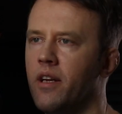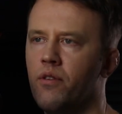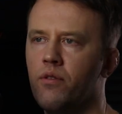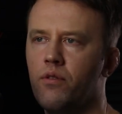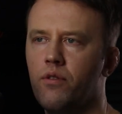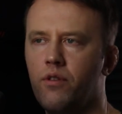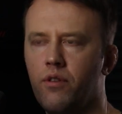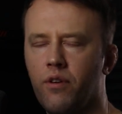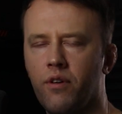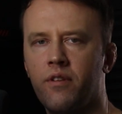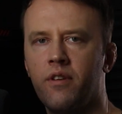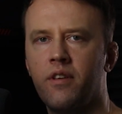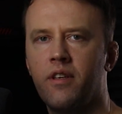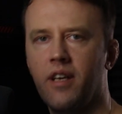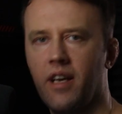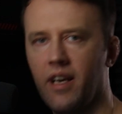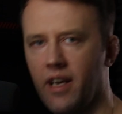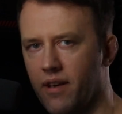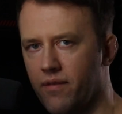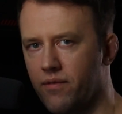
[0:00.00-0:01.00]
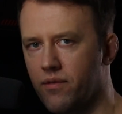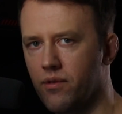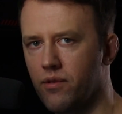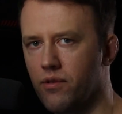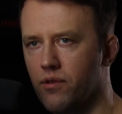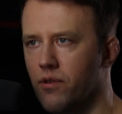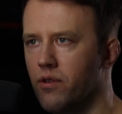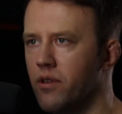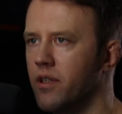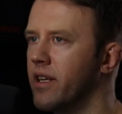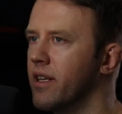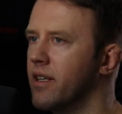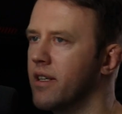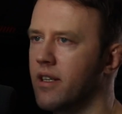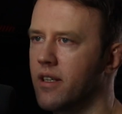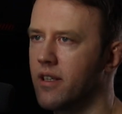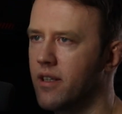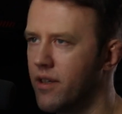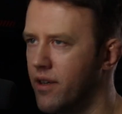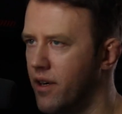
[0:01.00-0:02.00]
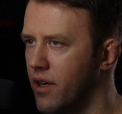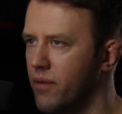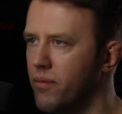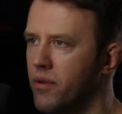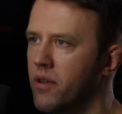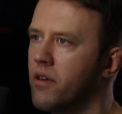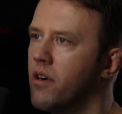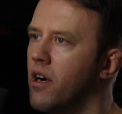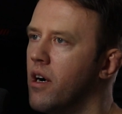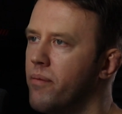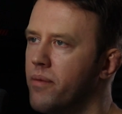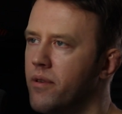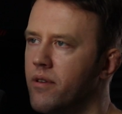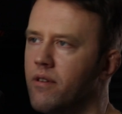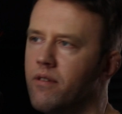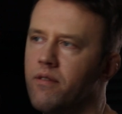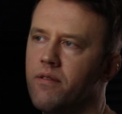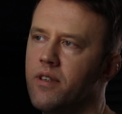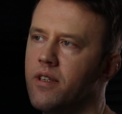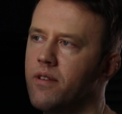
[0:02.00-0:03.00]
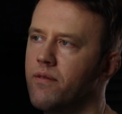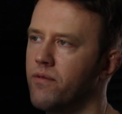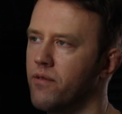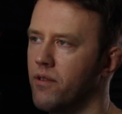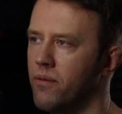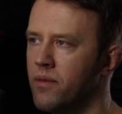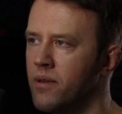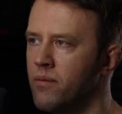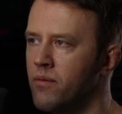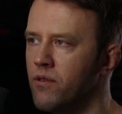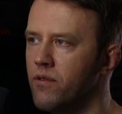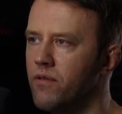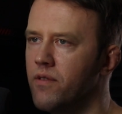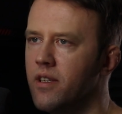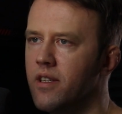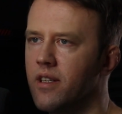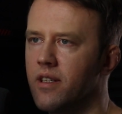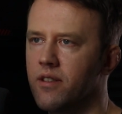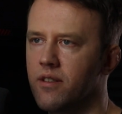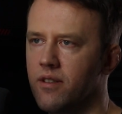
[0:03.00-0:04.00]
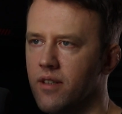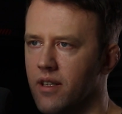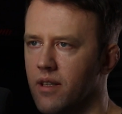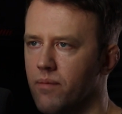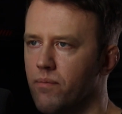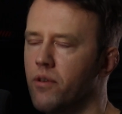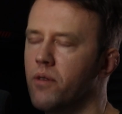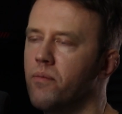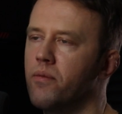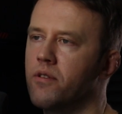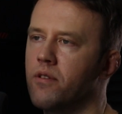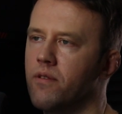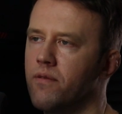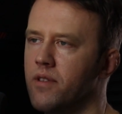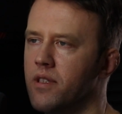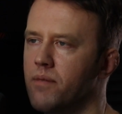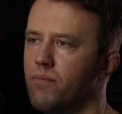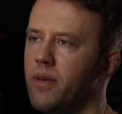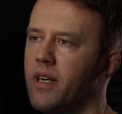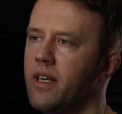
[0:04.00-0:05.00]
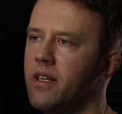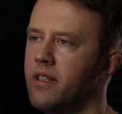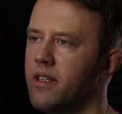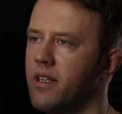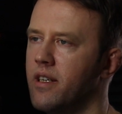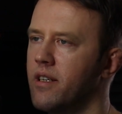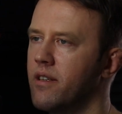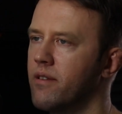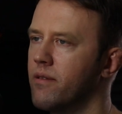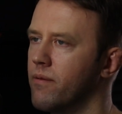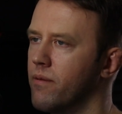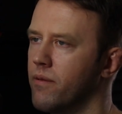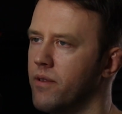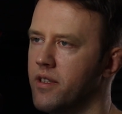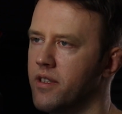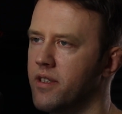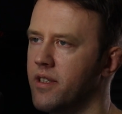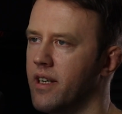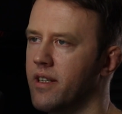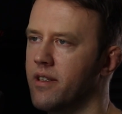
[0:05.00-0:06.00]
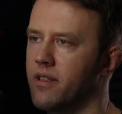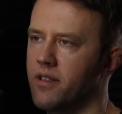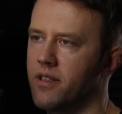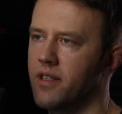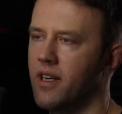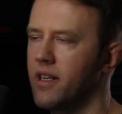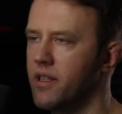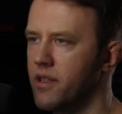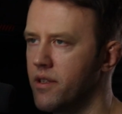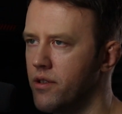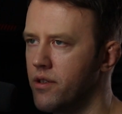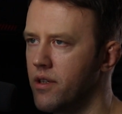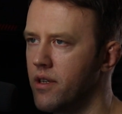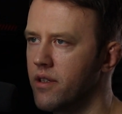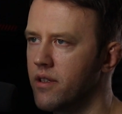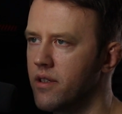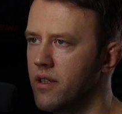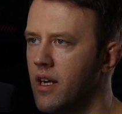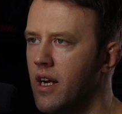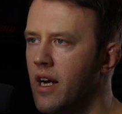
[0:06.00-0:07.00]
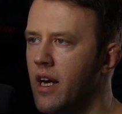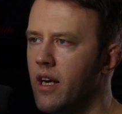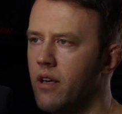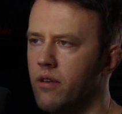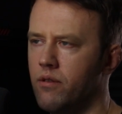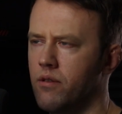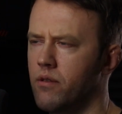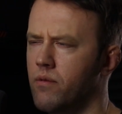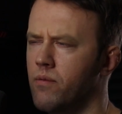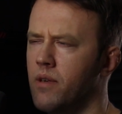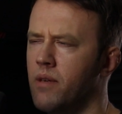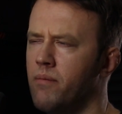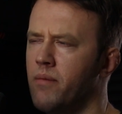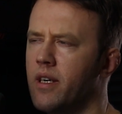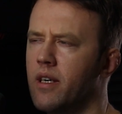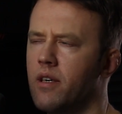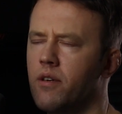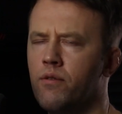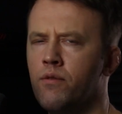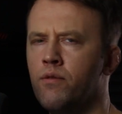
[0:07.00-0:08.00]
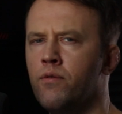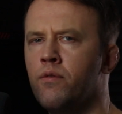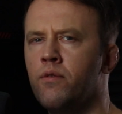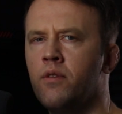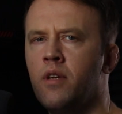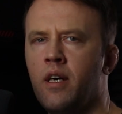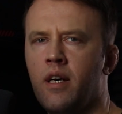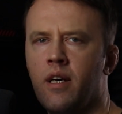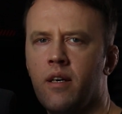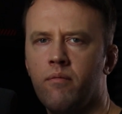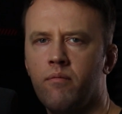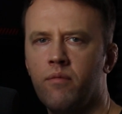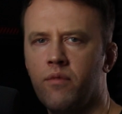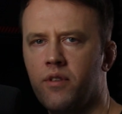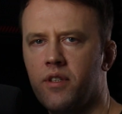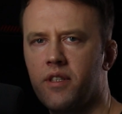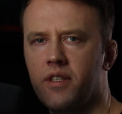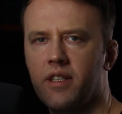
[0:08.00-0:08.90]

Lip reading: and you don't have to draw like a carbon copy of it from the movie. That's not the purpose of this painting or this exercise in general. You just want to make a cool, moody